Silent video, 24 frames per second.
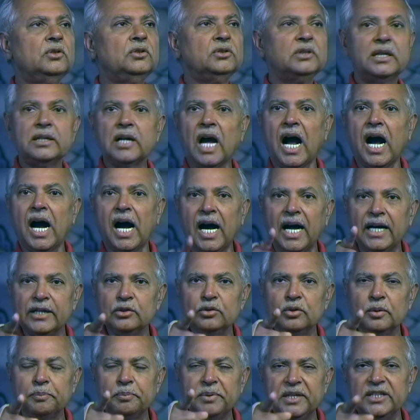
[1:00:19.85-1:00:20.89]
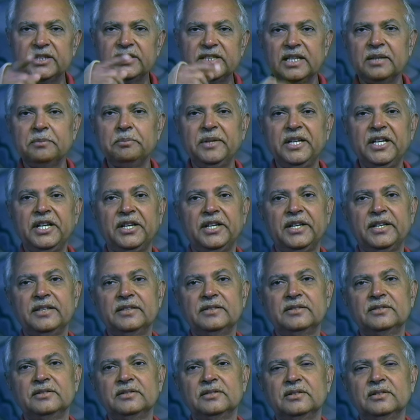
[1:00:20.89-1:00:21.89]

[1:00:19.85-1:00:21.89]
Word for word: He said, are you pleasing me?